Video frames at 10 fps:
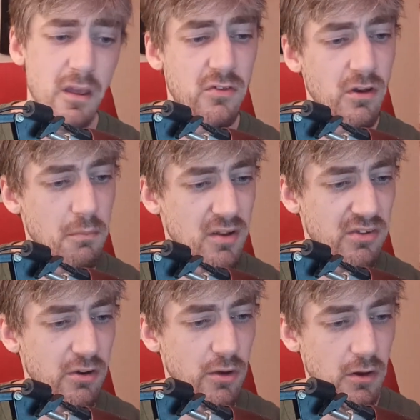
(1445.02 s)
it's got my
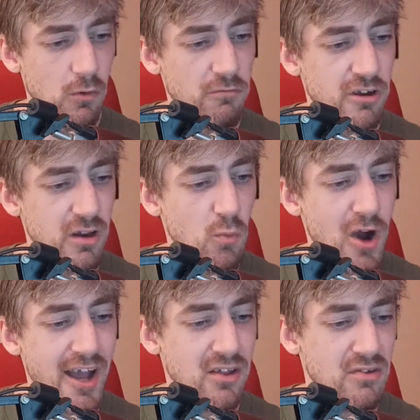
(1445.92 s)
cigarette all freaking
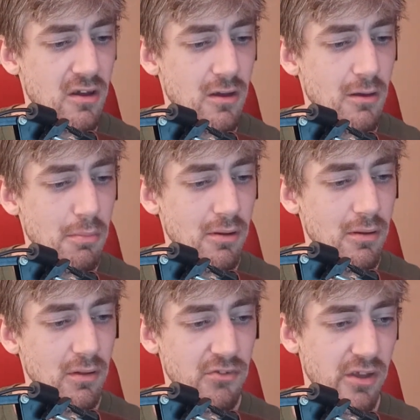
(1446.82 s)
waxed up.
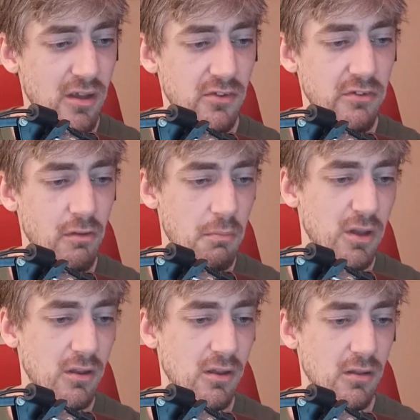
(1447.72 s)
It's like, it's not a
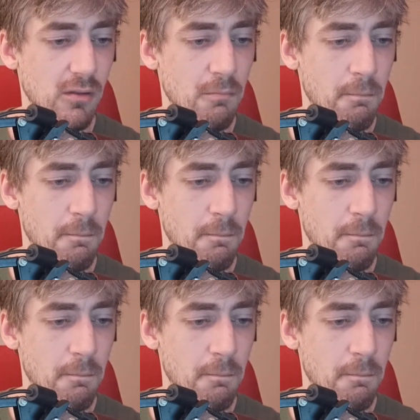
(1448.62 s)
big deal.